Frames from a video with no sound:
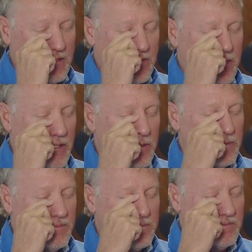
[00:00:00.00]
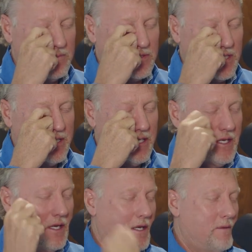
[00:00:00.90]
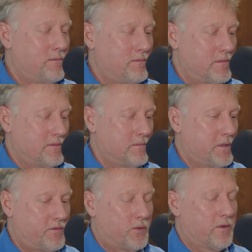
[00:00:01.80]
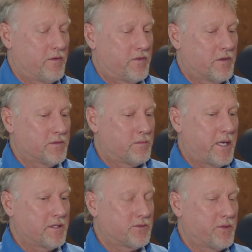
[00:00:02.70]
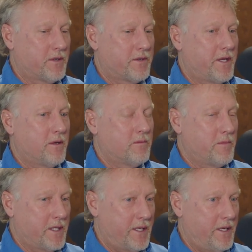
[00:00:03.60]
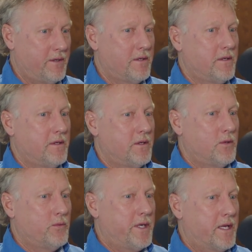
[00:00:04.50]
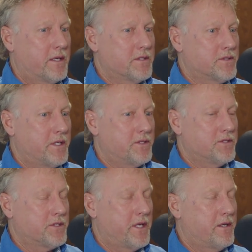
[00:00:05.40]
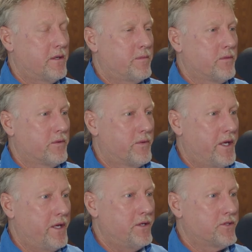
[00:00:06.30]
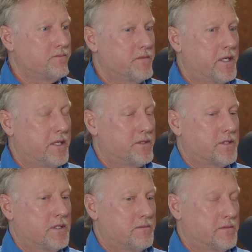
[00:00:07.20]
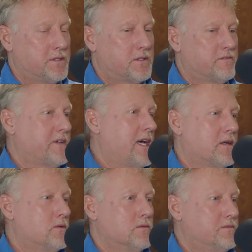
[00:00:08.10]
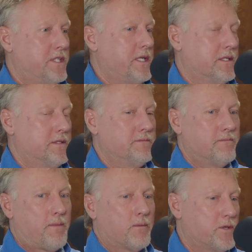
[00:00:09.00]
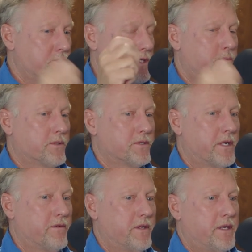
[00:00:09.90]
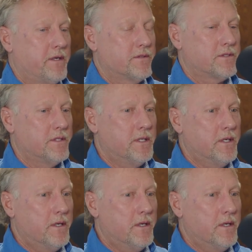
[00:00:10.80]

So Sunday night, before the first practice round day on Monday, we had a concession stand up on the range, and it's a vinyl tent with zippers and everything else.